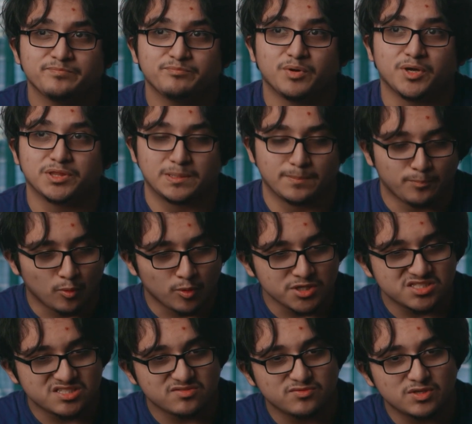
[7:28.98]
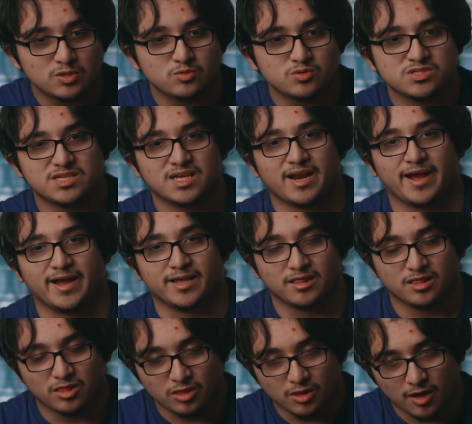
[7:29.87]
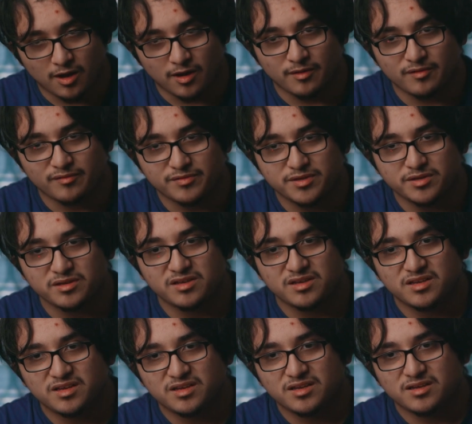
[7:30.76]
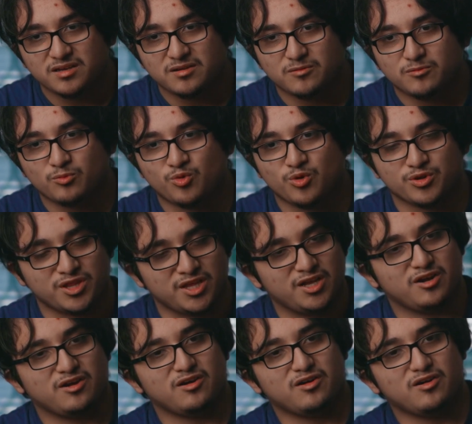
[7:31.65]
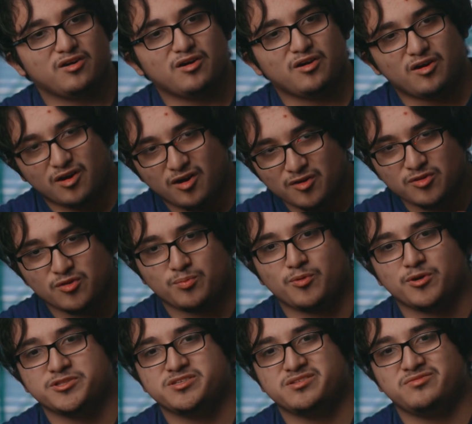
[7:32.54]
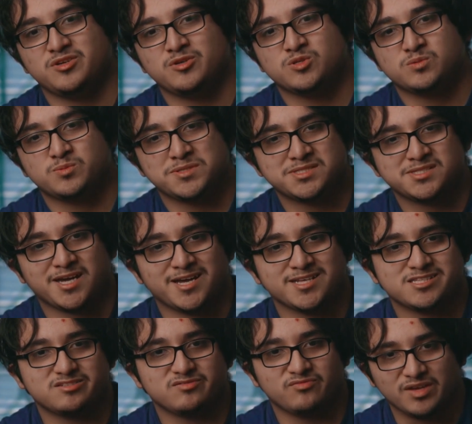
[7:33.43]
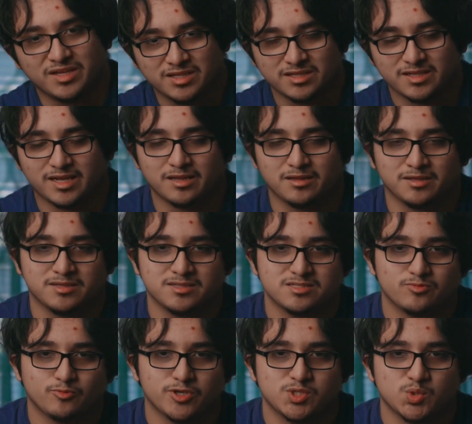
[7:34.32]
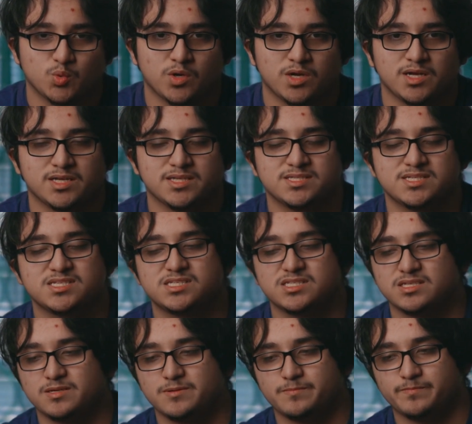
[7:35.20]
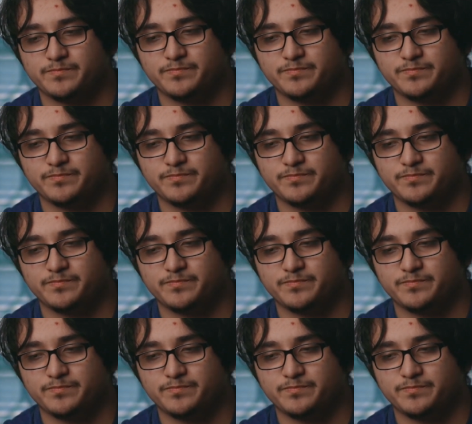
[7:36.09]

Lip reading: But the points of views that I loved were the other points of views besides Vin and Ellen's, which was